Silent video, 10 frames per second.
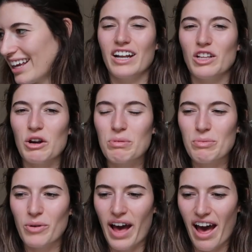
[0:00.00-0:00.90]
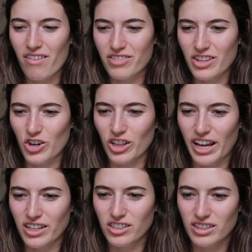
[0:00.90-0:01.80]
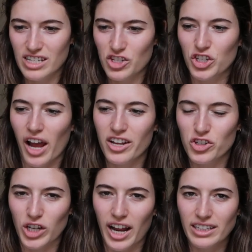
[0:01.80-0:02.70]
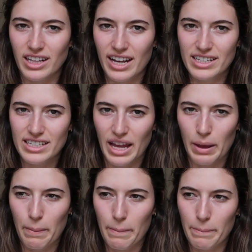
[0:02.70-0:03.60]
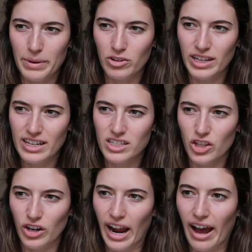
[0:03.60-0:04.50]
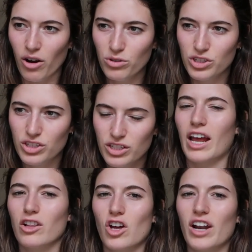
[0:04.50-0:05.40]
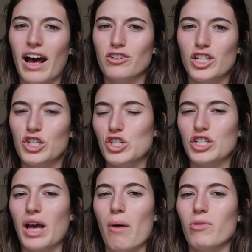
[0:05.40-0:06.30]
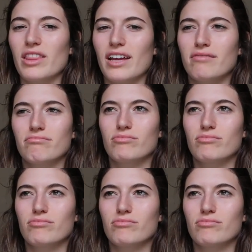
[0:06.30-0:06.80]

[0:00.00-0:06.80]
And a lot of people have their like these giant drying lines like built into their house, and a lot of houses just come with it.